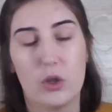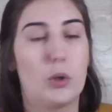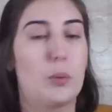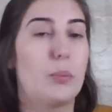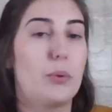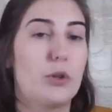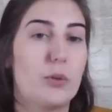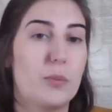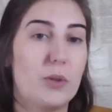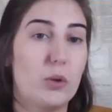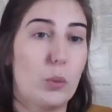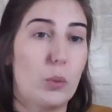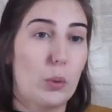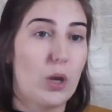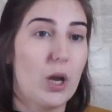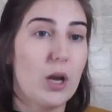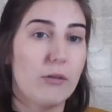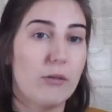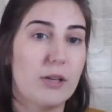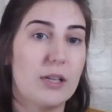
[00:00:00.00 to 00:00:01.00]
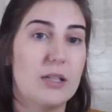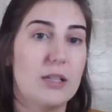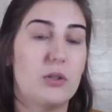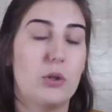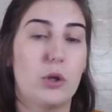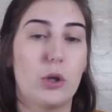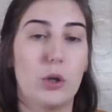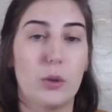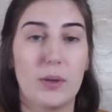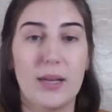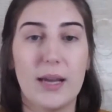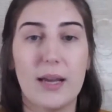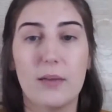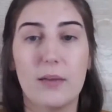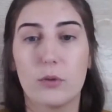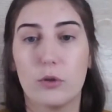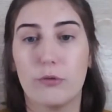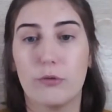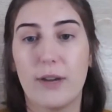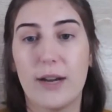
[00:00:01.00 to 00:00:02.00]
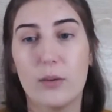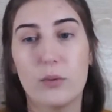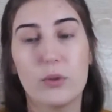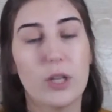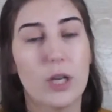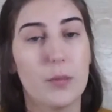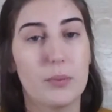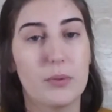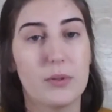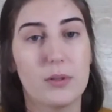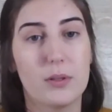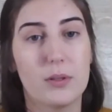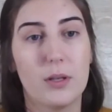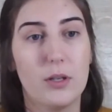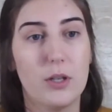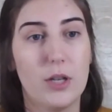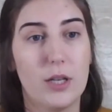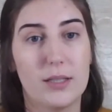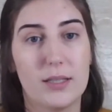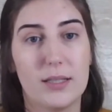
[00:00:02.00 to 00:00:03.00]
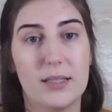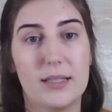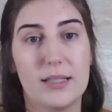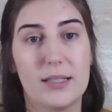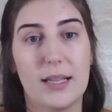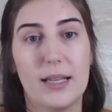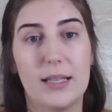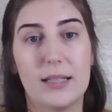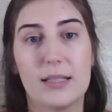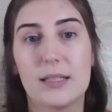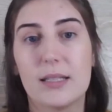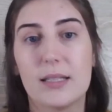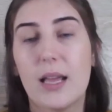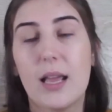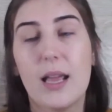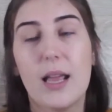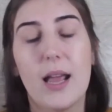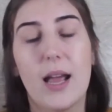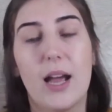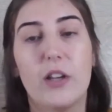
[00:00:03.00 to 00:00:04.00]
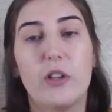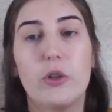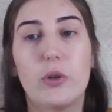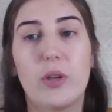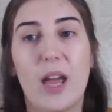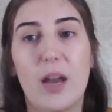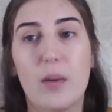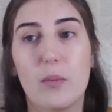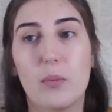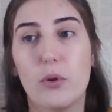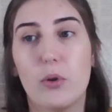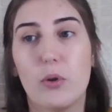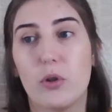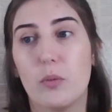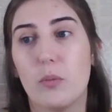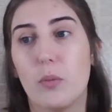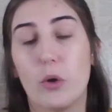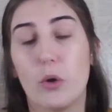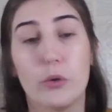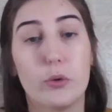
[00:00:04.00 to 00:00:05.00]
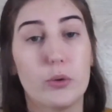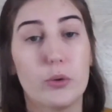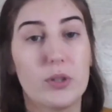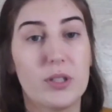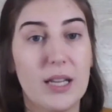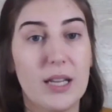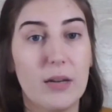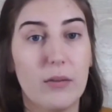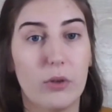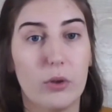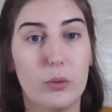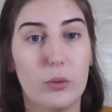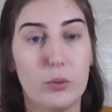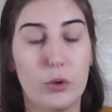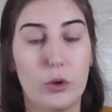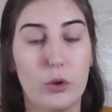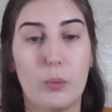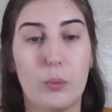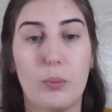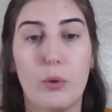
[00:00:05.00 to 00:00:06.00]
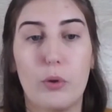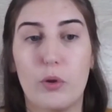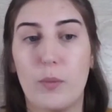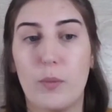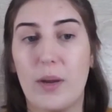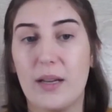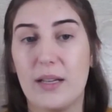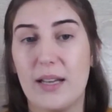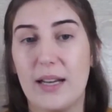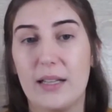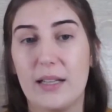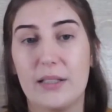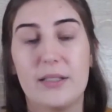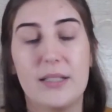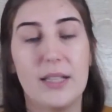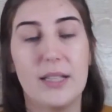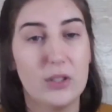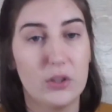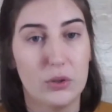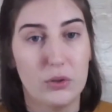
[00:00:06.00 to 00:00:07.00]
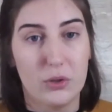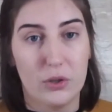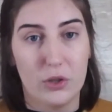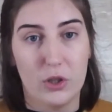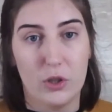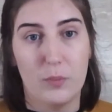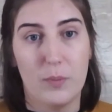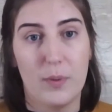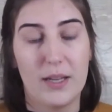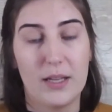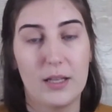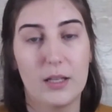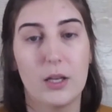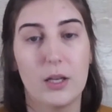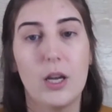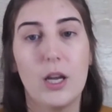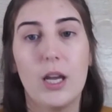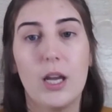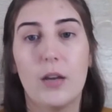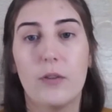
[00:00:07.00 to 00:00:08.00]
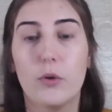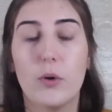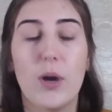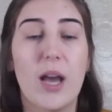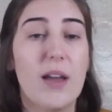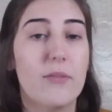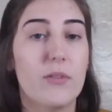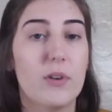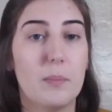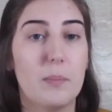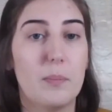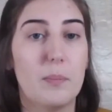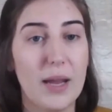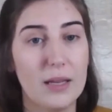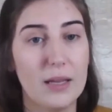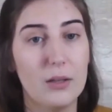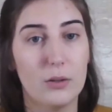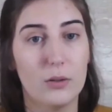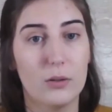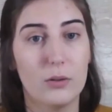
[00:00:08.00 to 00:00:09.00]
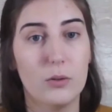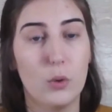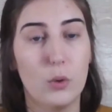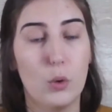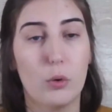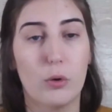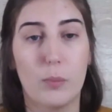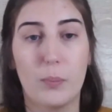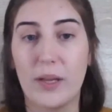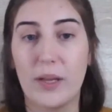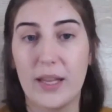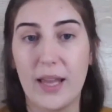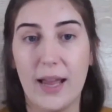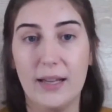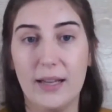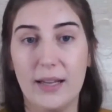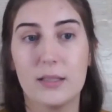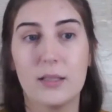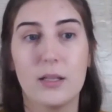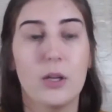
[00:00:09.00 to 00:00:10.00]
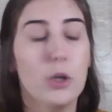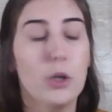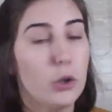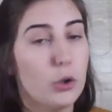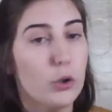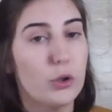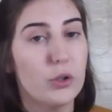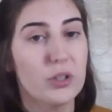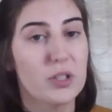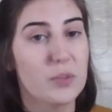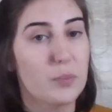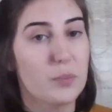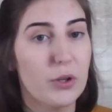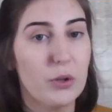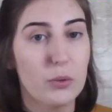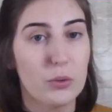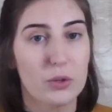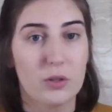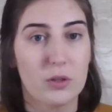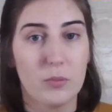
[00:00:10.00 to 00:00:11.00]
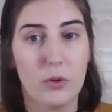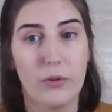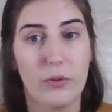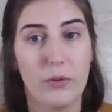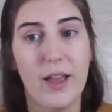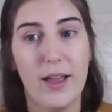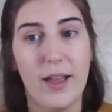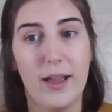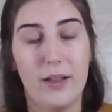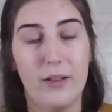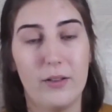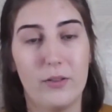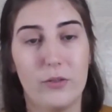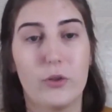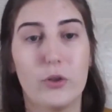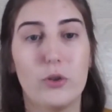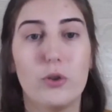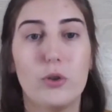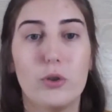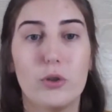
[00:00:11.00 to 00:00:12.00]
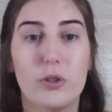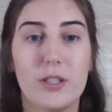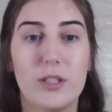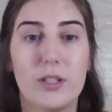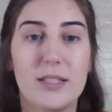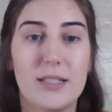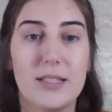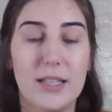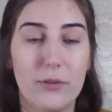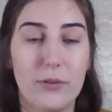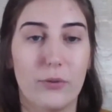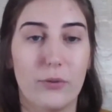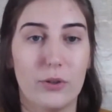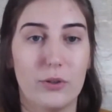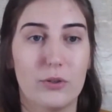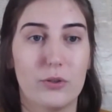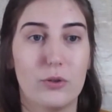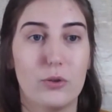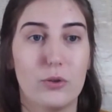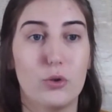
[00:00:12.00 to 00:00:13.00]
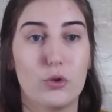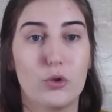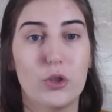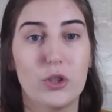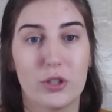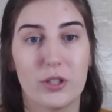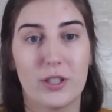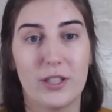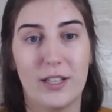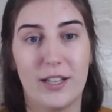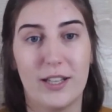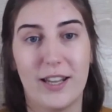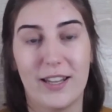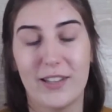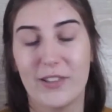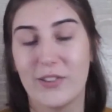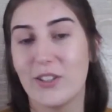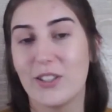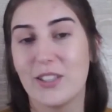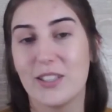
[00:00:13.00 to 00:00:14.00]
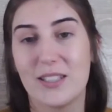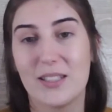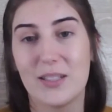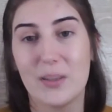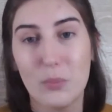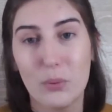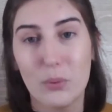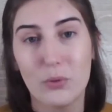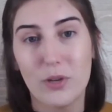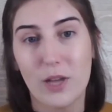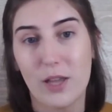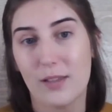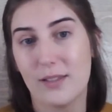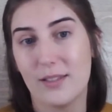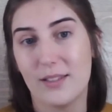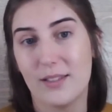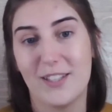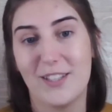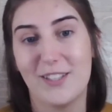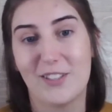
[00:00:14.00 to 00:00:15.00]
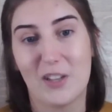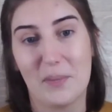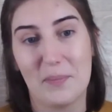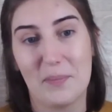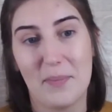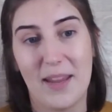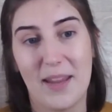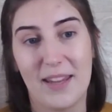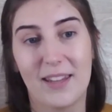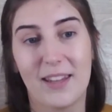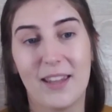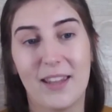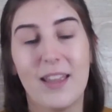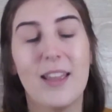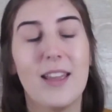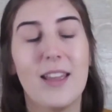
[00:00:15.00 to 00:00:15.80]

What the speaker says: you can put them in your curries, you can get ground up nuts and seeds, and you can put them on your cereal, you can put them in any dishes that you make. If you're having a bagel or a baguette, you can sprinkle some on there. The difference nutritionally that simple nuts and seeds can make